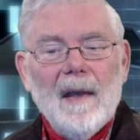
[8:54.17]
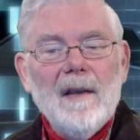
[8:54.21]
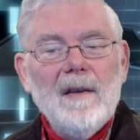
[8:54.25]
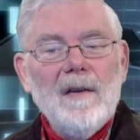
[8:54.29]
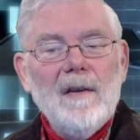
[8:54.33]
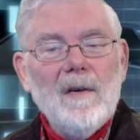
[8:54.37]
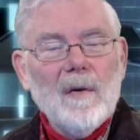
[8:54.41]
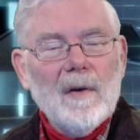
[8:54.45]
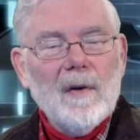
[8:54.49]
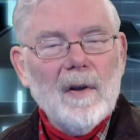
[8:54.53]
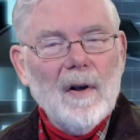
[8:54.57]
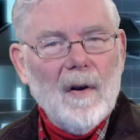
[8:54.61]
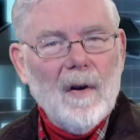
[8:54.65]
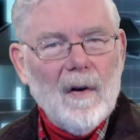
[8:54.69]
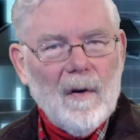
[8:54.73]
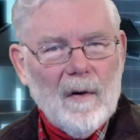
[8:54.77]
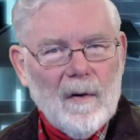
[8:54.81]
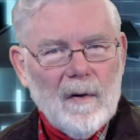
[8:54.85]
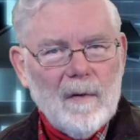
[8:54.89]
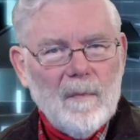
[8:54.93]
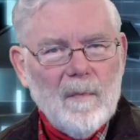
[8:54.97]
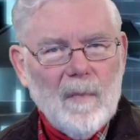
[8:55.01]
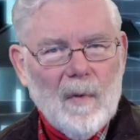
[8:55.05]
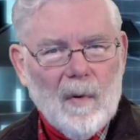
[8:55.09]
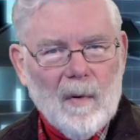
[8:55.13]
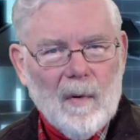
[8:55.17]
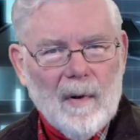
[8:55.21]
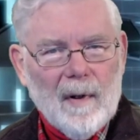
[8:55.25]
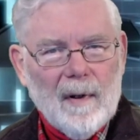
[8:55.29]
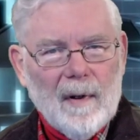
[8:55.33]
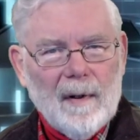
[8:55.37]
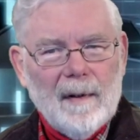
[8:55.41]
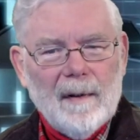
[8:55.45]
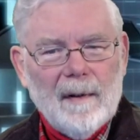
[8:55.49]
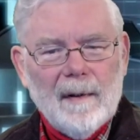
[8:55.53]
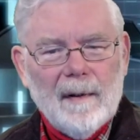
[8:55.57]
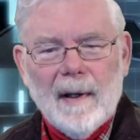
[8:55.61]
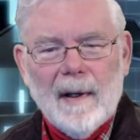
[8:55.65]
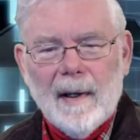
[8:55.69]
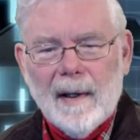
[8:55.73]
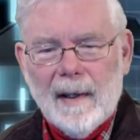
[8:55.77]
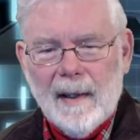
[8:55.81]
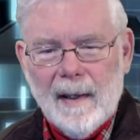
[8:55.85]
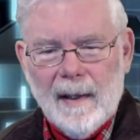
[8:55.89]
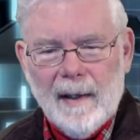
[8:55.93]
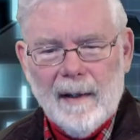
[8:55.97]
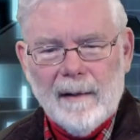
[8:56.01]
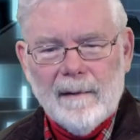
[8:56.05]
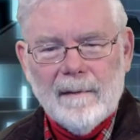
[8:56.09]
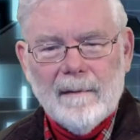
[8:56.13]
You can learn more,
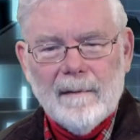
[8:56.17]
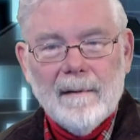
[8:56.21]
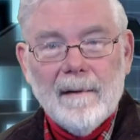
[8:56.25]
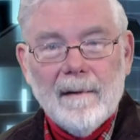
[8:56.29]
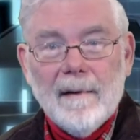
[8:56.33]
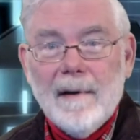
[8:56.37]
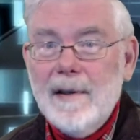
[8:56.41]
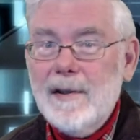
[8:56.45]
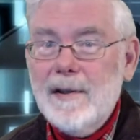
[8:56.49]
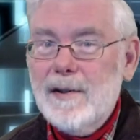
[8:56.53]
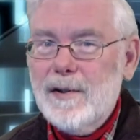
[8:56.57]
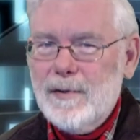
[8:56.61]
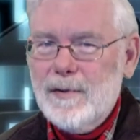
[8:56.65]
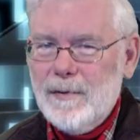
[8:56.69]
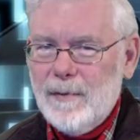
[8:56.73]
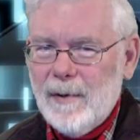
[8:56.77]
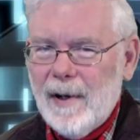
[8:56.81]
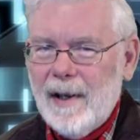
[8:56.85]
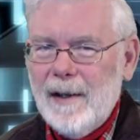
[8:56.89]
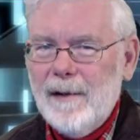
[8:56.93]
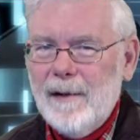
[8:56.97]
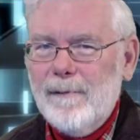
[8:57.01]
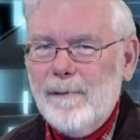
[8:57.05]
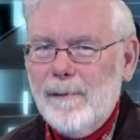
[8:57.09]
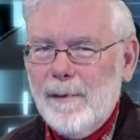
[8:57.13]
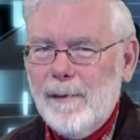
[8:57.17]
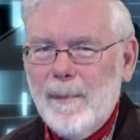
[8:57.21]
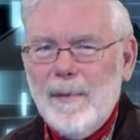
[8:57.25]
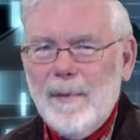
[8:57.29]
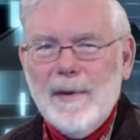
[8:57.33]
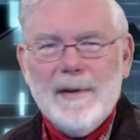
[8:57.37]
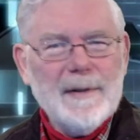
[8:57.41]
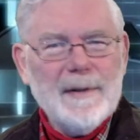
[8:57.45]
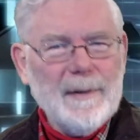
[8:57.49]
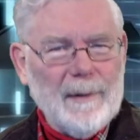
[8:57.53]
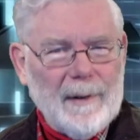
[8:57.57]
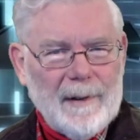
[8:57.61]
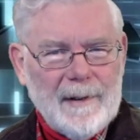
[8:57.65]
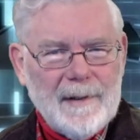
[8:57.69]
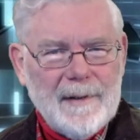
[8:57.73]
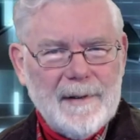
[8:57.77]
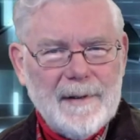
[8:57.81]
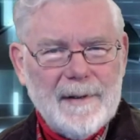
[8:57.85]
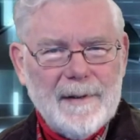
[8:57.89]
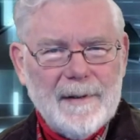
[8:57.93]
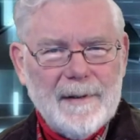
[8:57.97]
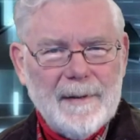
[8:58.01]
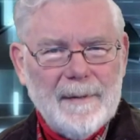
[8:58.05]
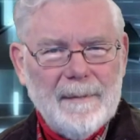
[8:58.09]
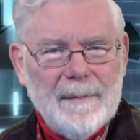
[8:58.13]
again, straight from the
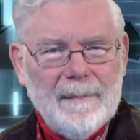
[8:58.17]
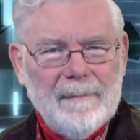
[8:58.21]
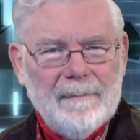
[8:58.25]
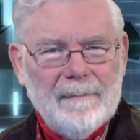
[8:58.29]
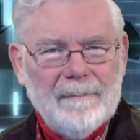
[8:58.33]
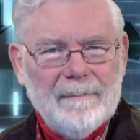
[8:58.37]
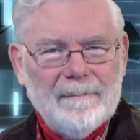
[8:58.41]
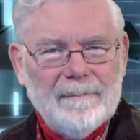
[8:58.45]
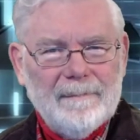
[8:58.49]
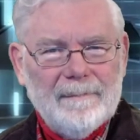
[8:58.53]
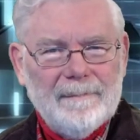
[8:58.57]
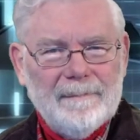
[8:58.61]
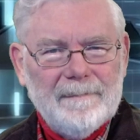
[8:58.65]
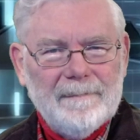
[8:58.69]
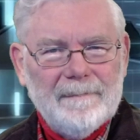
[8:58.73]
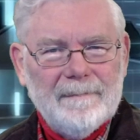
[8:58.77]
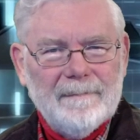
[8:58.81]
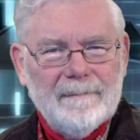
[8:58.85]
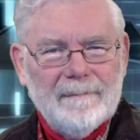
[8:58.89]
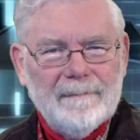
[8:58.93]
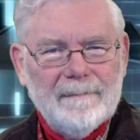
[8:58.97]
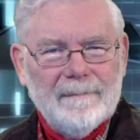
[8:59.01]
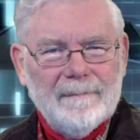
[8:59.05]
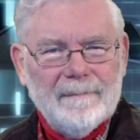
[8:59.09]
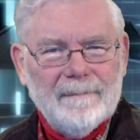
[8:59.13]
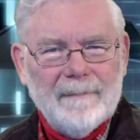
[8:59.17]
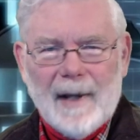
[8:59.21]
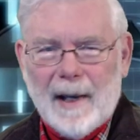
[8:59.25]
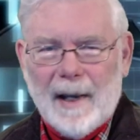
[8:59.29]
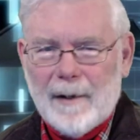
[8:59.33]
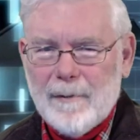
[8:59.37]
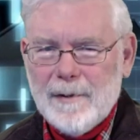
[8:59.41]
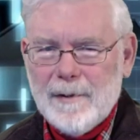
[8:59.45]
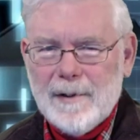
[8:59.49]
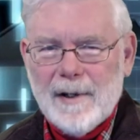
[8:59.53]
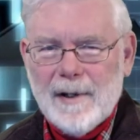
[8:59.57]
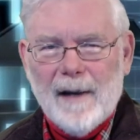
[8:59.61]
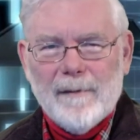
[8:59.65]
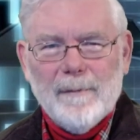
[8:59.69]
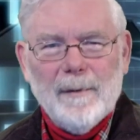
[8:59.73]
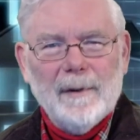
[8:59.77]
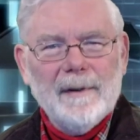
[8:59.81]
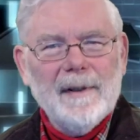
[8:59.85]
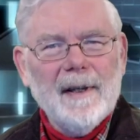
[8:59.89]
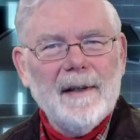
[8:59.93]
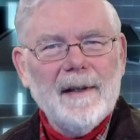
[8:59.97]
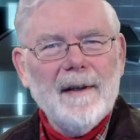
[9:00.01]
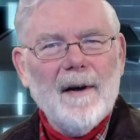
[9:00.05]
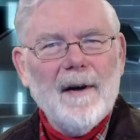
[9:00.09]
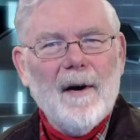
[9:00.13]
source. Microsoft will
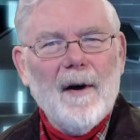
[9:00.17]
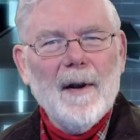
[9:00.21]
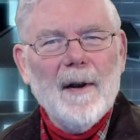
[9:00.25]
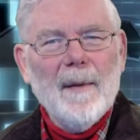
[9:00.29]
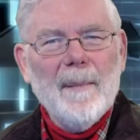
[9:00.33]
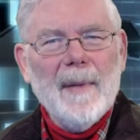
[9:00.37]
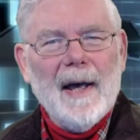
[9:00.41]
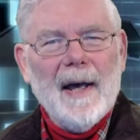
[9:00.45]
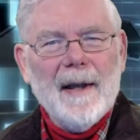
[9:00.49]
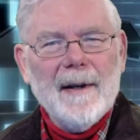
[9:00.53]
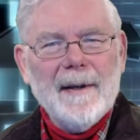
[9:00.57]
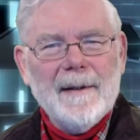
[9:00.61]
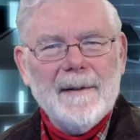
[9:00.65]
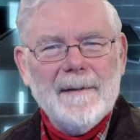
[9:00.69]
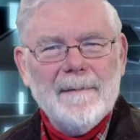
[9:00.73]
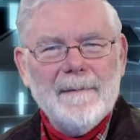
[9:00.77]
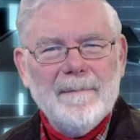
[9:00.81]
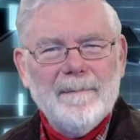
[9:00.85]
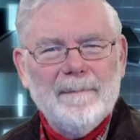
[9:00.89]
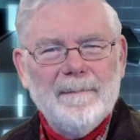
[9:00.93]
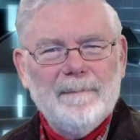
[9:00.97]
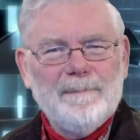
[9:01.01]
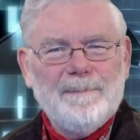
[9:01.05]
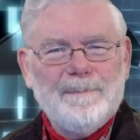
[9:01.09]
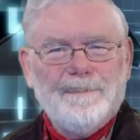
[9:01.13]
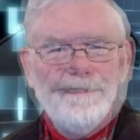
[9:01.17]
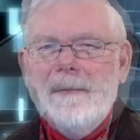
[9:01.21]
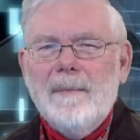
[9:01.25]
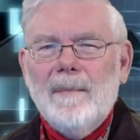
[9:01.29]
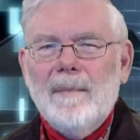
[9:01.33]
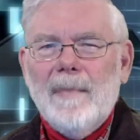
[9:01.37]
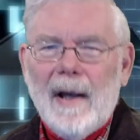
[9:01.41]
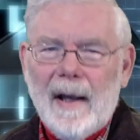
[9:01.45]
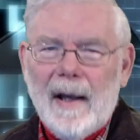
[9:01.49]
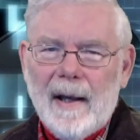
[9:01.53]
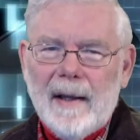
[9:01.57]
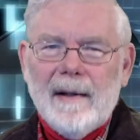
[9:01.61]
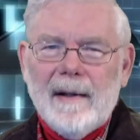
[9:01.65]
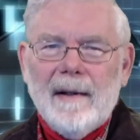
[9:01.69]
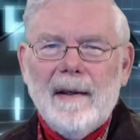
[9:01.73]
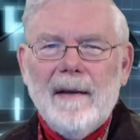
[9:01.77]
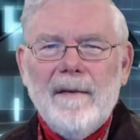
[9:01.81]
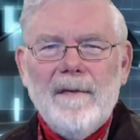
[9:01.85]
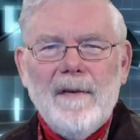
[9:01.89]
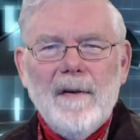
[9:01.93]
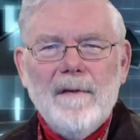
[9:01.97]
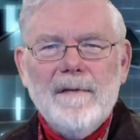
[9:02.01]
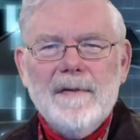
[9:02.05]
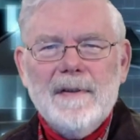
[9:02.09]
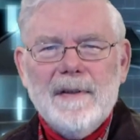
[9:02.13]
tell you all about it. But
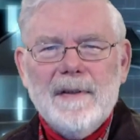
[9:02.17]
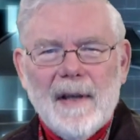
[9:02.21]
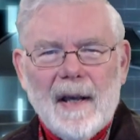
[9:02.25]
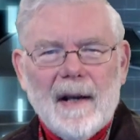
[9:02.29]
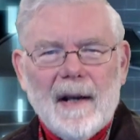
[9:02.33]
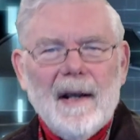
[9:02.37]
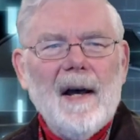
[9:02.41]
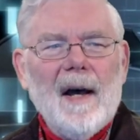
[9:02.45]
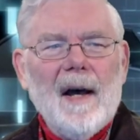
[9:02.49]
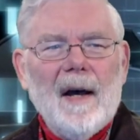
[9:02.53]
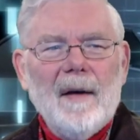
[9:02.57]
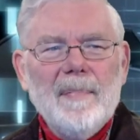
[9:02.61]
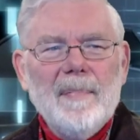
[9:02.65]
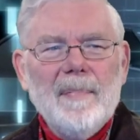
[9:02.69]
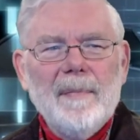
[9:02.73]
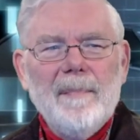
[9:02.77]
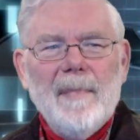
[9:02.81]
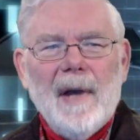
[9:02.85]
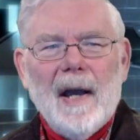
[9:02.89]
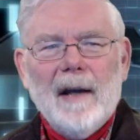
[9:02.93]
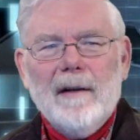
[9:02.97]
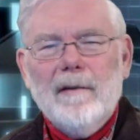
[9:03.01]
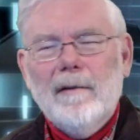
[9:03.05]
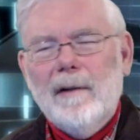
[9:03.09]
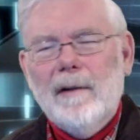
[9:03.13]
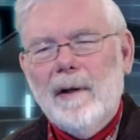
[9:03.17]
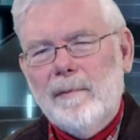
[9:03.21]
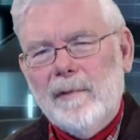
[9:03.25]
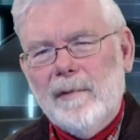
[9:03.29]
if you've set up Macrium